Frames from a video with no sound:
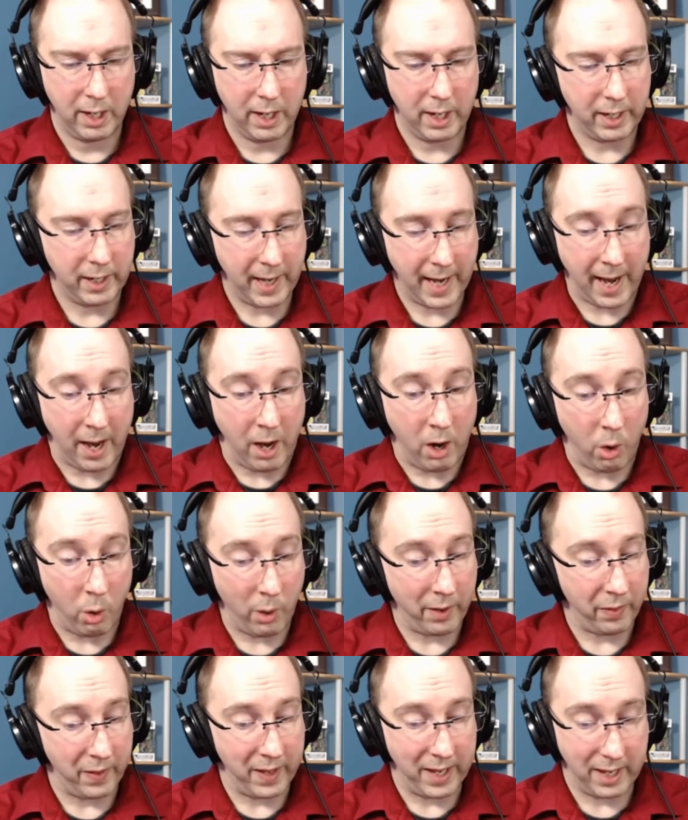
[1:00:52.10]
and now
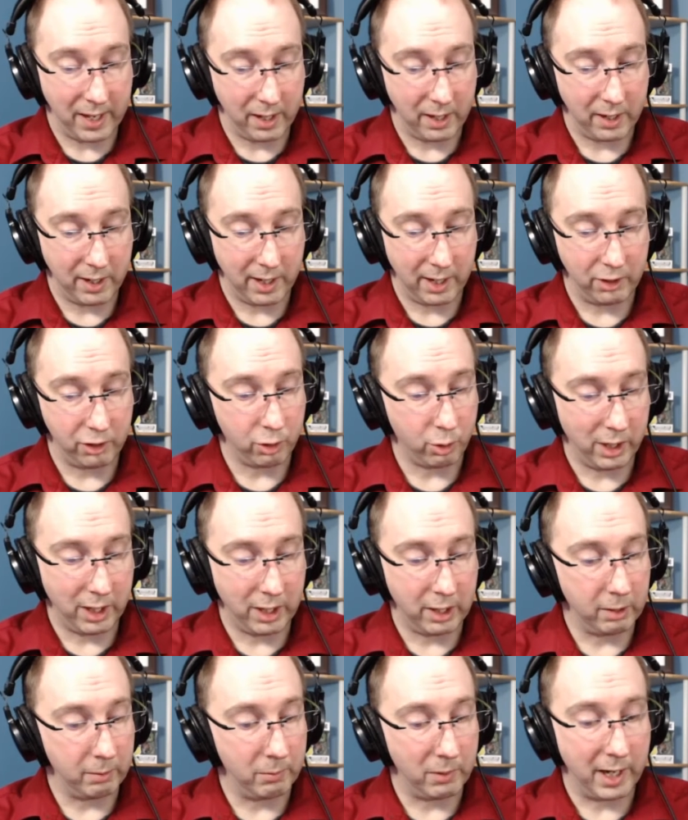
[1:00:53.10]
at the end has
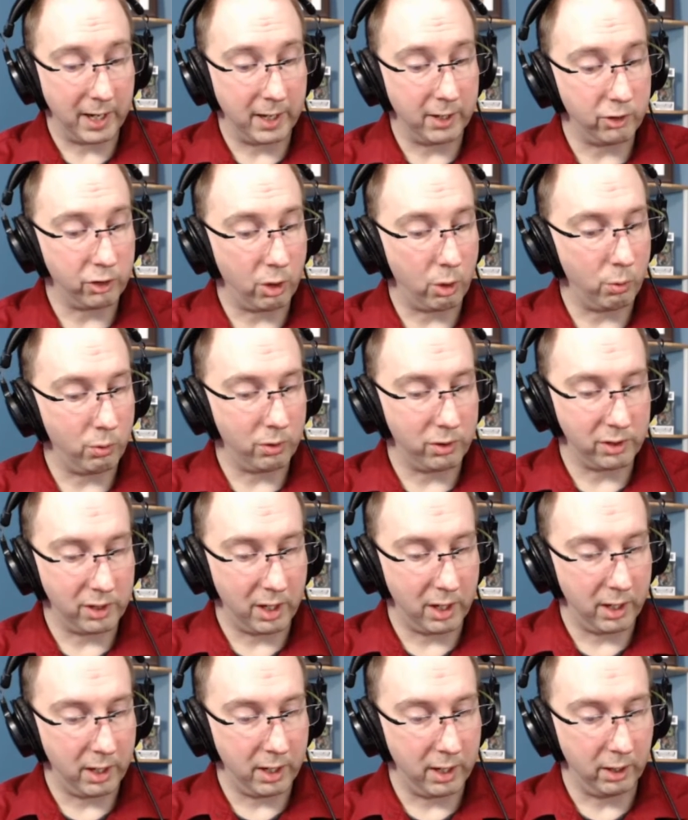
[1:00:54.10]
treated him like his own
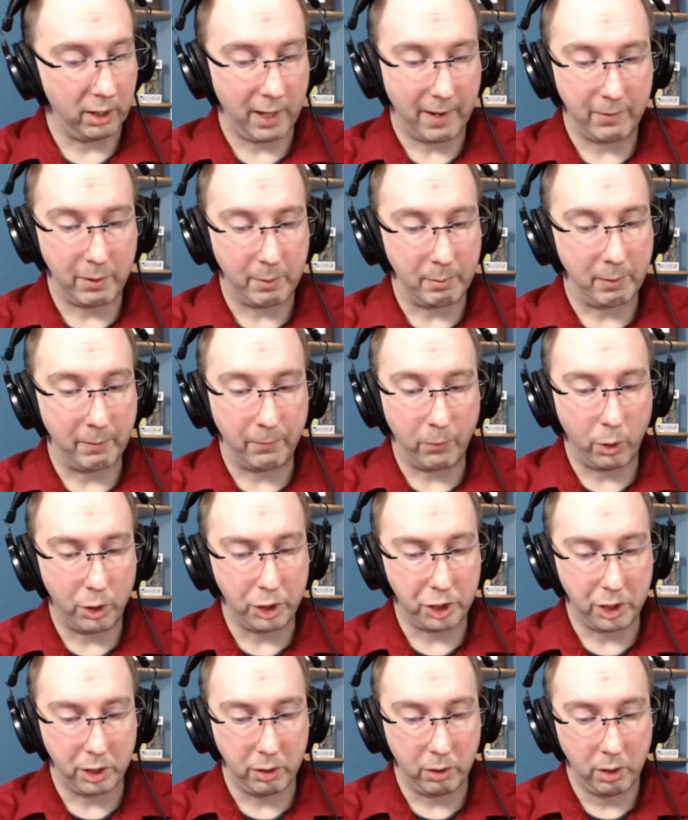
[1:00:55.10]
son and left him a
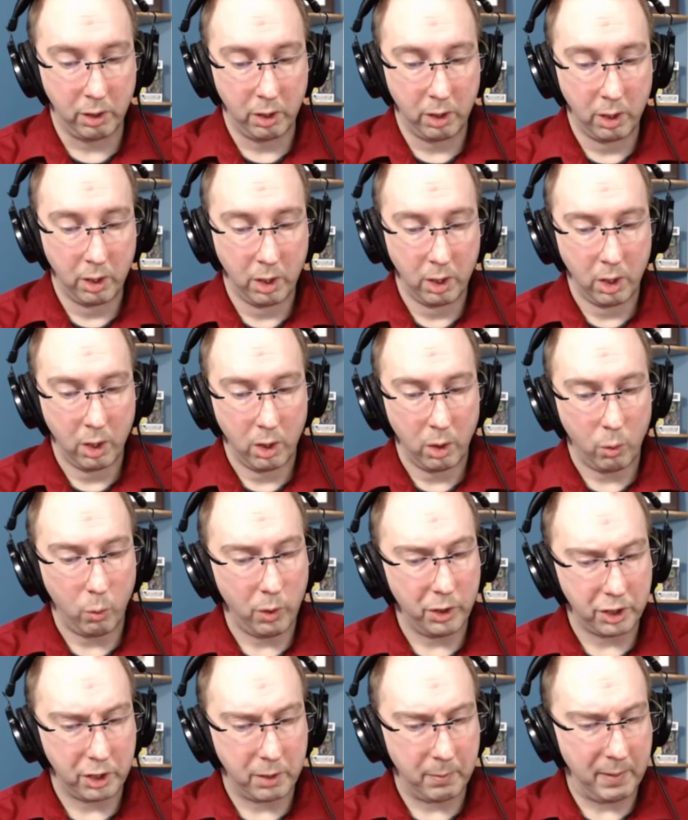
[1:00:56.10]
fortune,
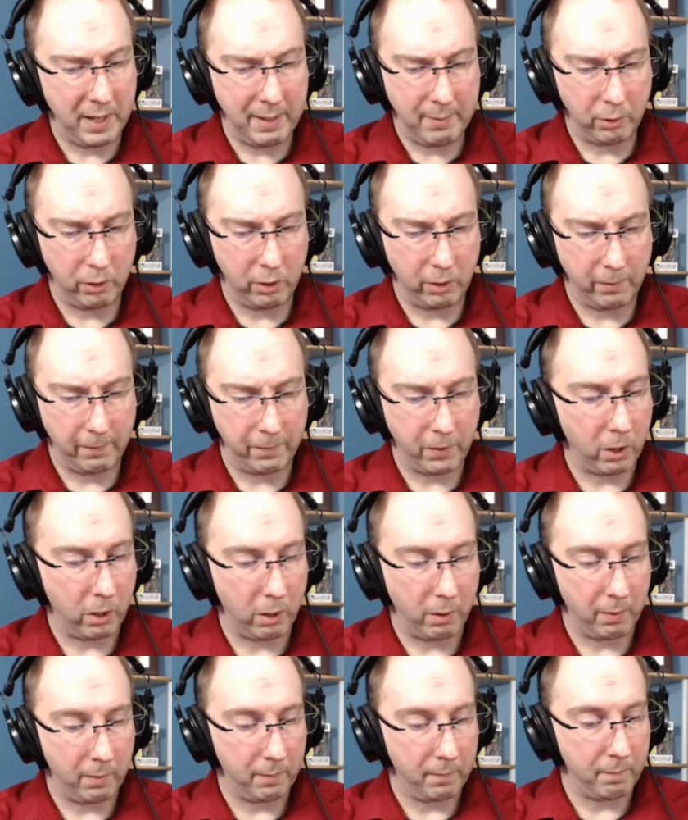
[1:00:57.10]
which to people of
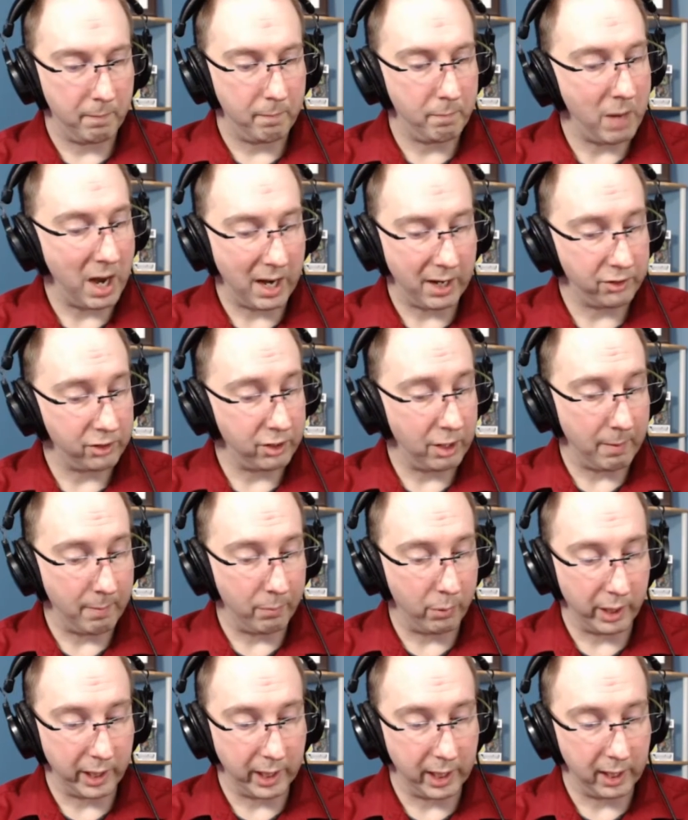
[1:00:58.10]
our modest
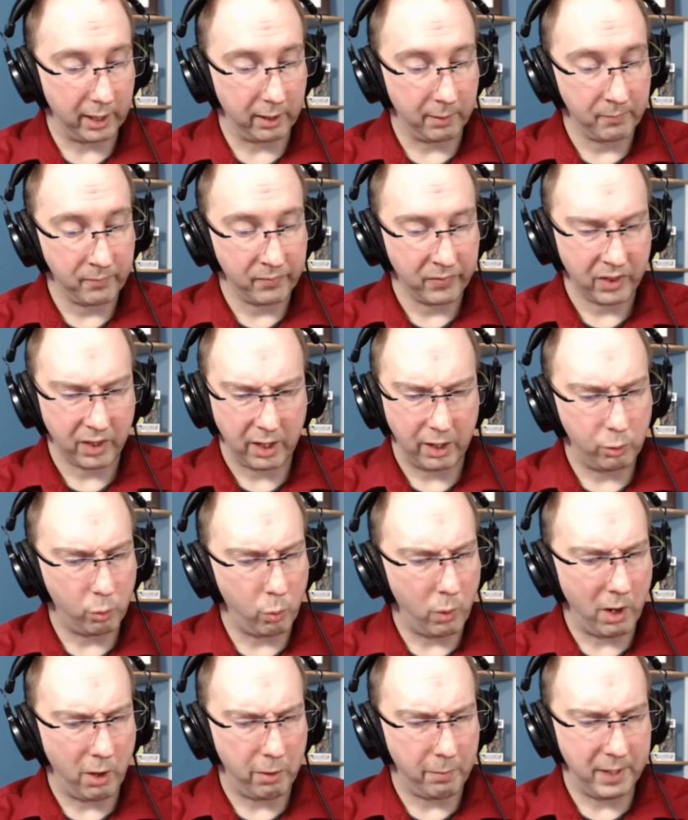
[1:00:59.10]
upbringing is
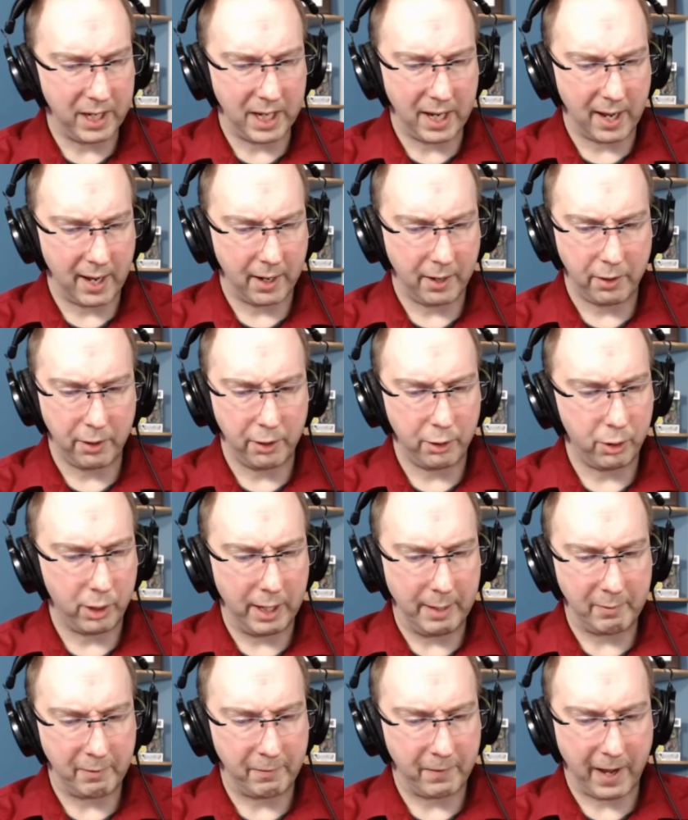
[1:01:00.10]
wealth beyond the
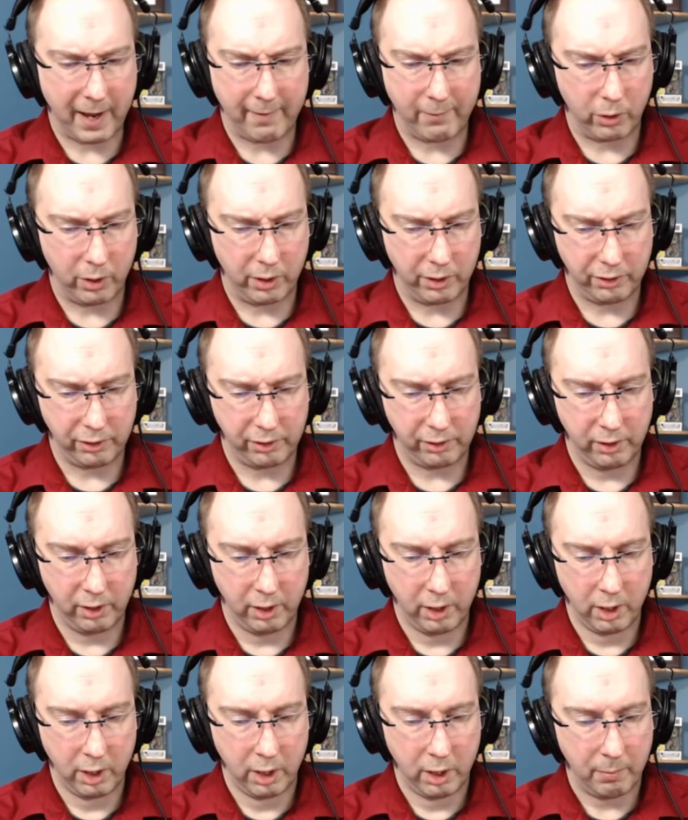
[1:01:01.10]
dream of avarice.
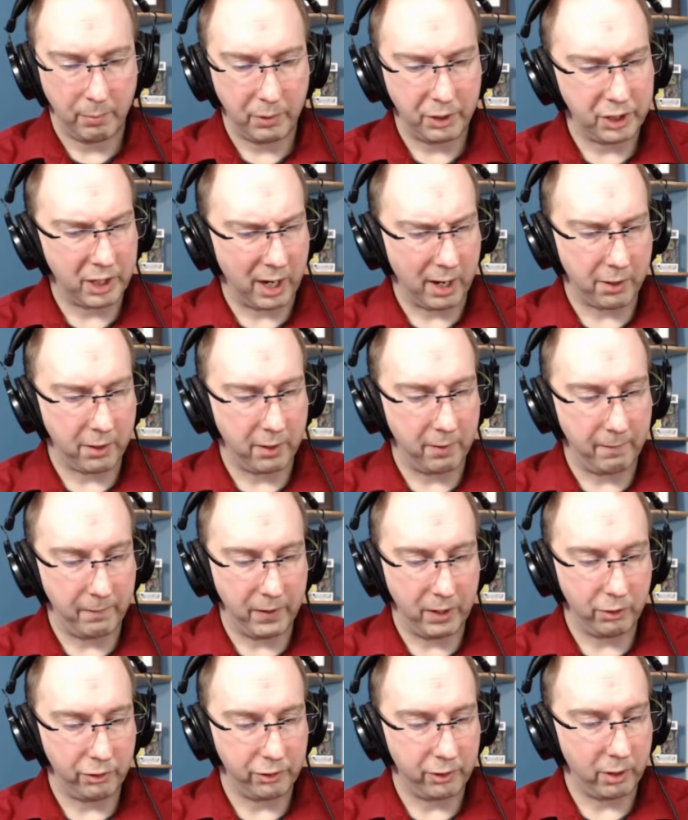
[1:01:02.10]
But Jonathan
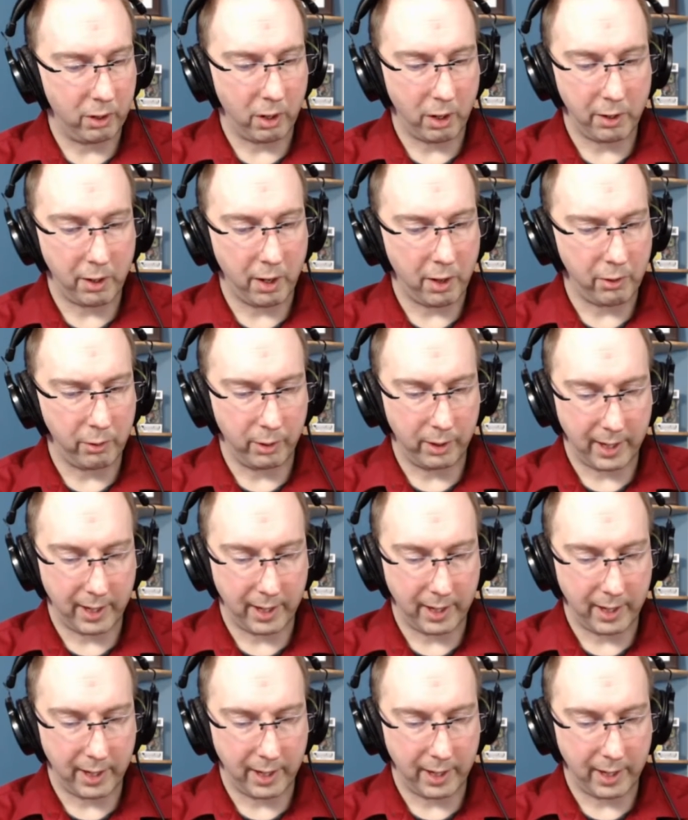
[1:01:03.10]
feels it on another